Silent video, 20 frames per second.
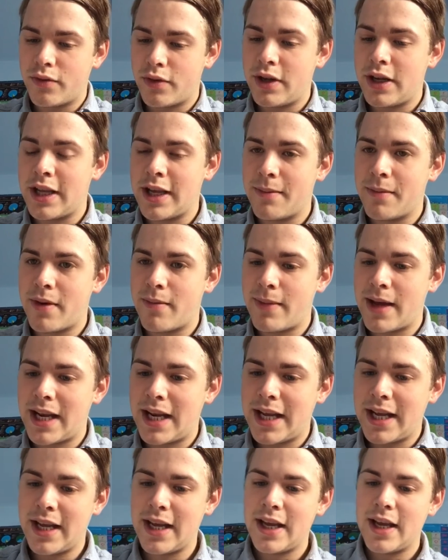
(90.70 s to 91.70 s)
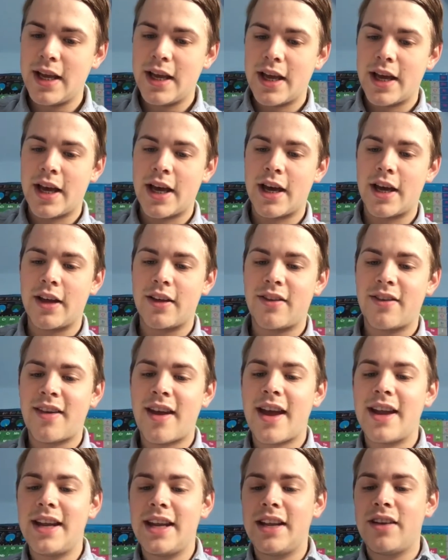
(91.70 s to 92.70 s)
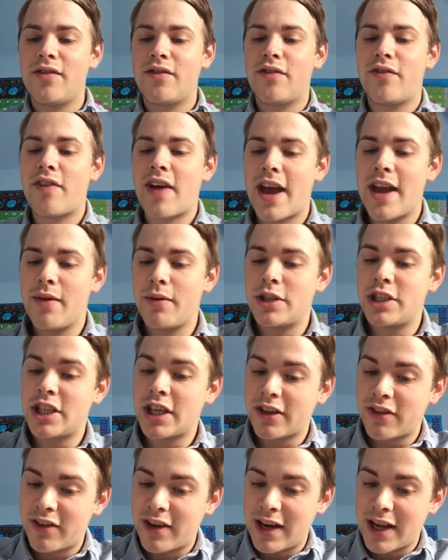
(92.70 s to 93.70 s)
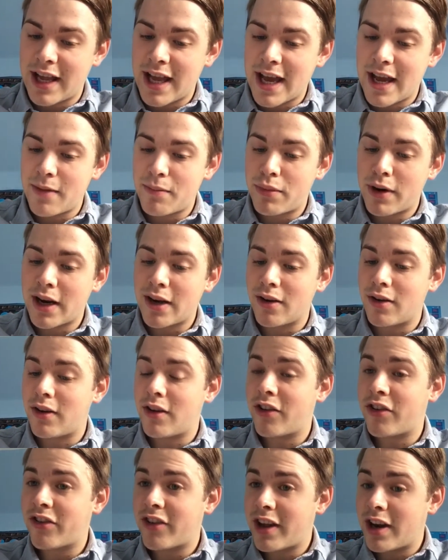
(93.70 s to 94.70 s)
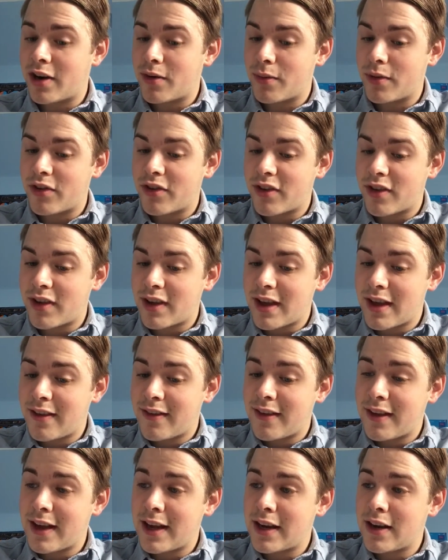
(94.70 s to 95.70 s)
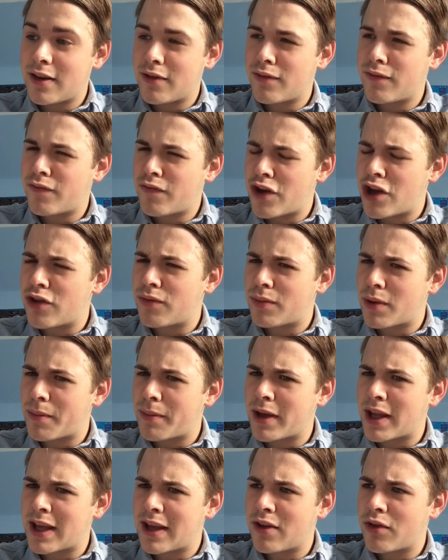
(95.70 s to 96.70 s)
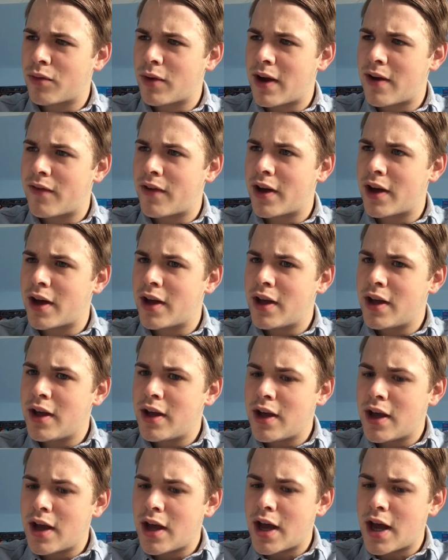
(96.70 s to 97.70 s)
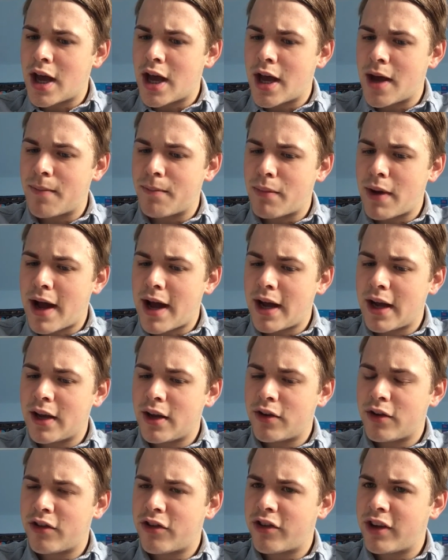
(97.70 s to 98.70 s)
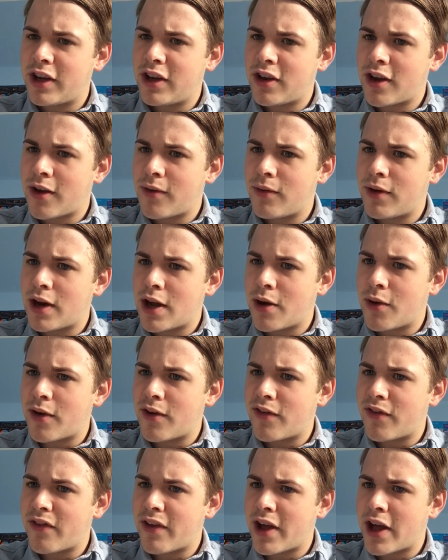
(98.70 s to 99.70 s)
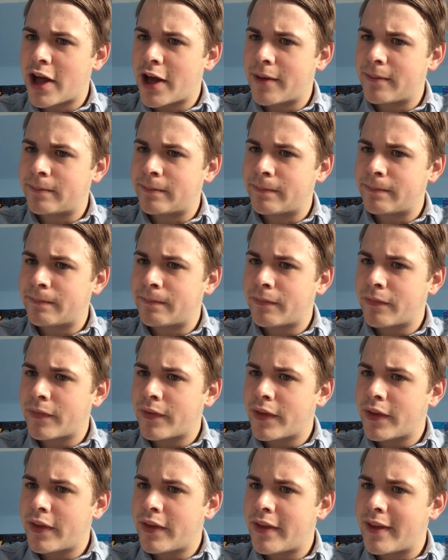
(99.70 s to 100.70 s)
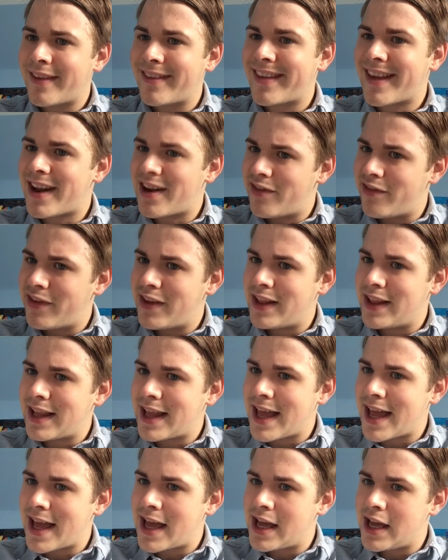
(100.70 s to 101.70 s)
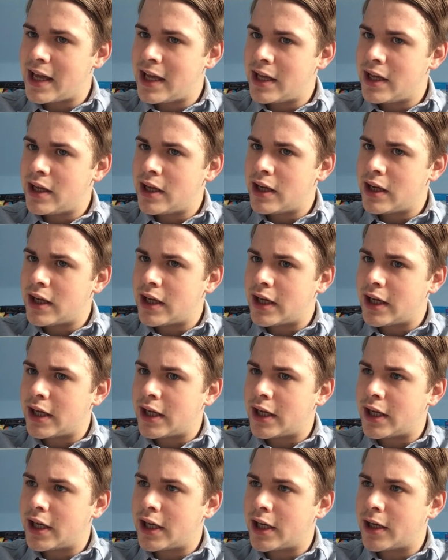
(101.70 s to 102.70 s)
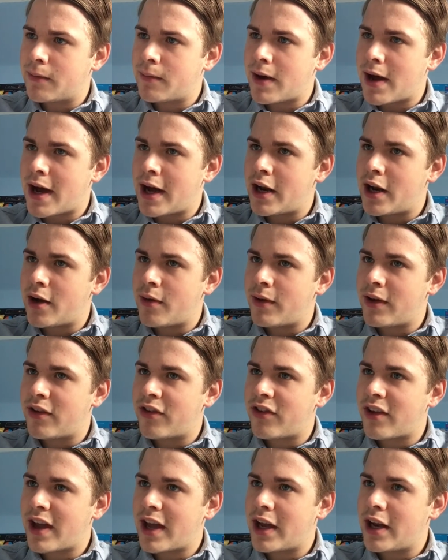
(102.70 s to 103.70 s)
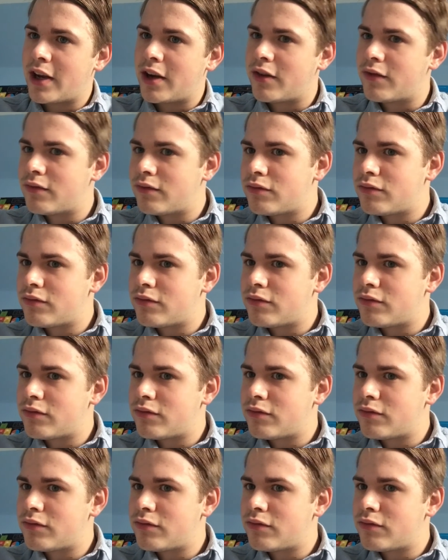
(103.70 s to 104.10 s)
Liam and Millie. Teddy and Faye were chatting again. Brad and Lucinda was kissing, first proper kiss, whatever. But I honestly don't know if there's anything there. I know he's saying,